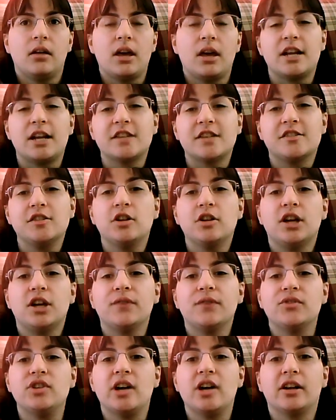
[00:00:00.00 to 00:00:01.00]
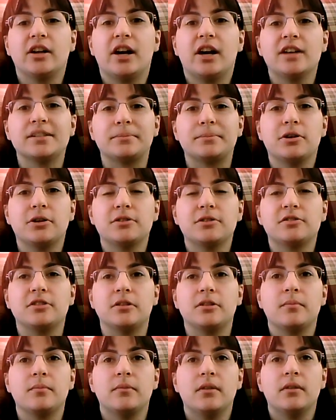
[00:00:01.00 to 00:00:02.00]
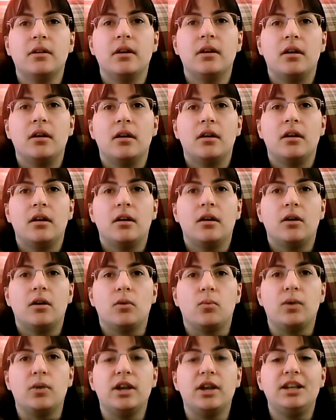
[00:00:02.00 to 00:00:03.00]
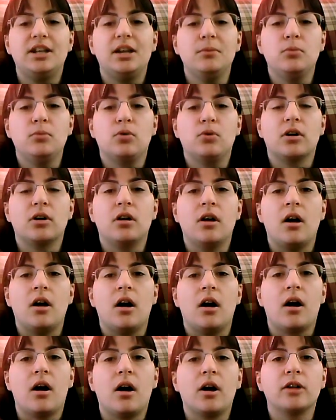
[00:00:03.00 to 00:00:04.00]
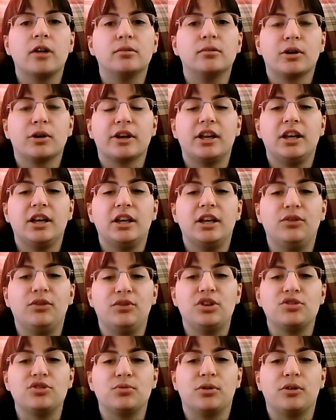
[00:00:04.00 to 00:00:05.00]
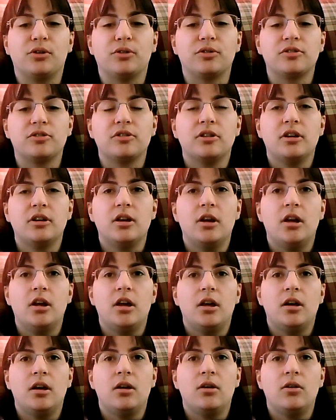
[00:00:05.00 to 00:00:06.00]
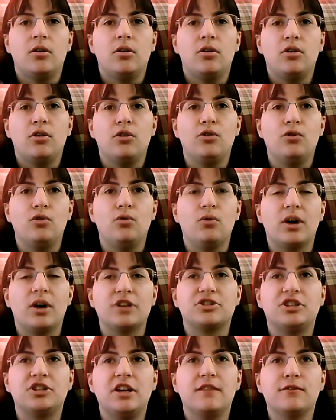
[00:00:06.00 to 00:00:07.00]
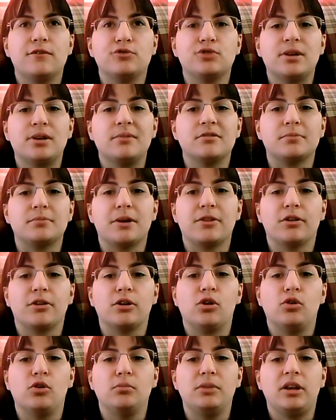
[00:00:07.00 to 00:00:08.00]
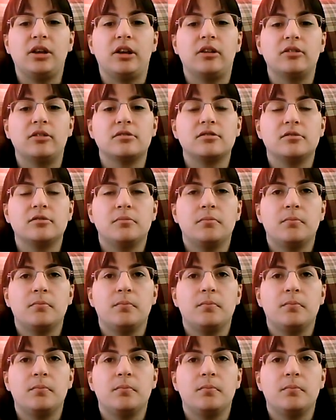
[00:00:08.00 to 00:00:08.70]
And I still love Tiana as a person. We need more hard-working individuals who achieve the dreams by their own means.